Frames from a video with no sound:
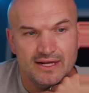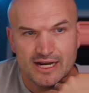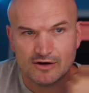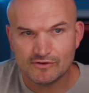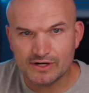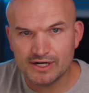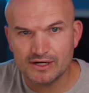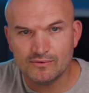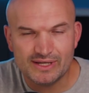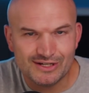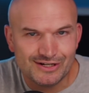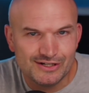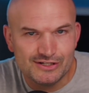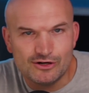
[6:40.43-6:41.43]
Now over here, we
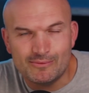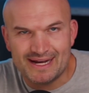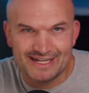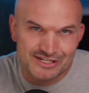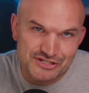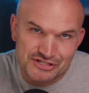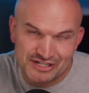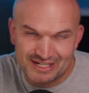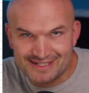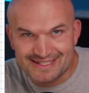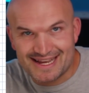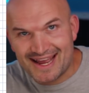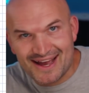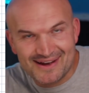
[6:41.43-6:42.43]
could go back and cheat
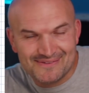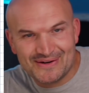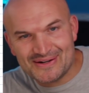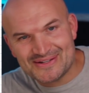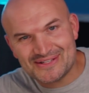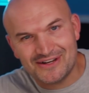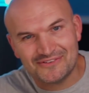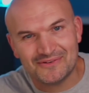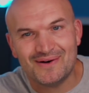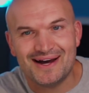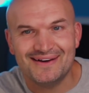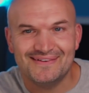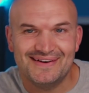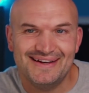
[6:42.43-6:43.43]
and say, hey, we already solved for
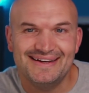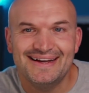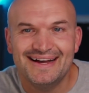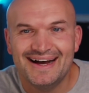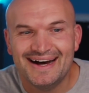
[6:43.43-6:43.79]
y, right?